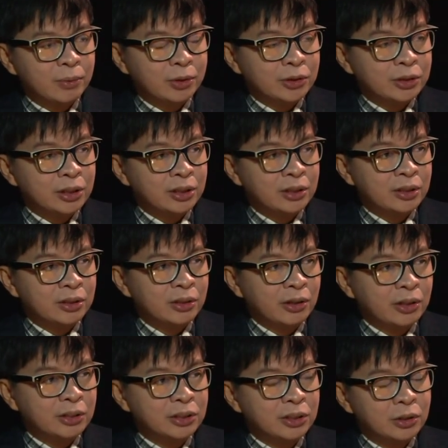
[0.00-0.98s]
Would you say
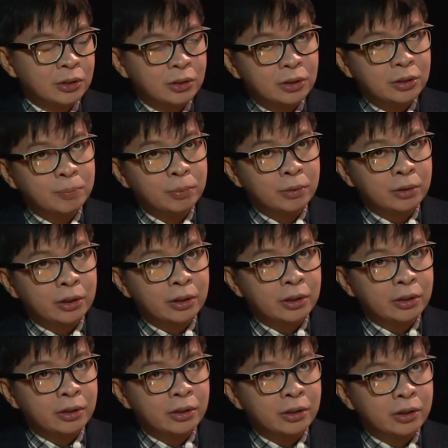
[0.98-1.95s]
that there is a need for
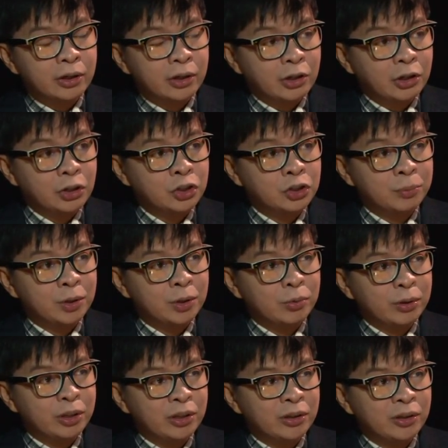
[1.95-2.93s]
a ratio
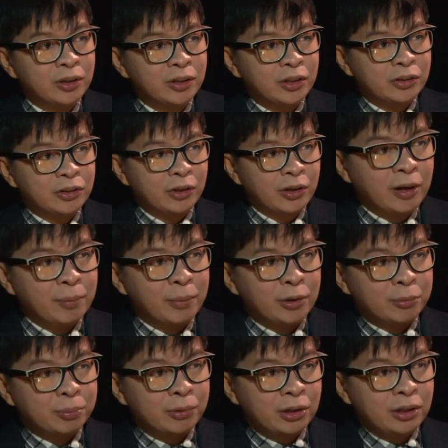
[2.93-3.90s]
between the
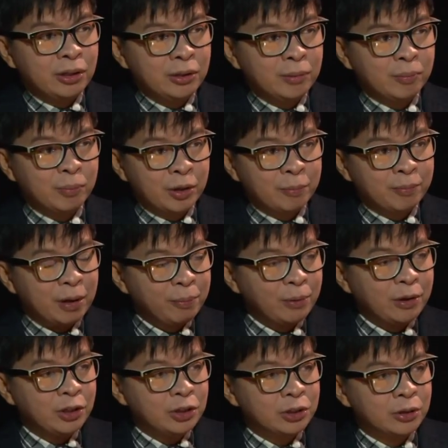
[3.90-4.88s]
number of trees per
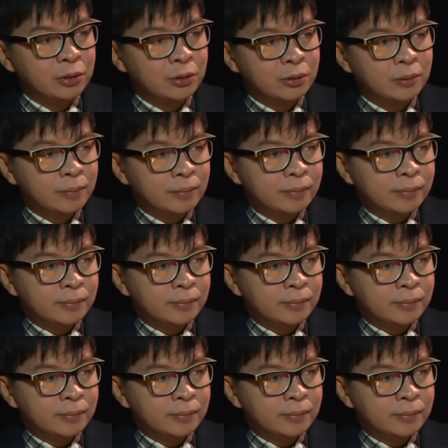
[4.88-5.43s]
population?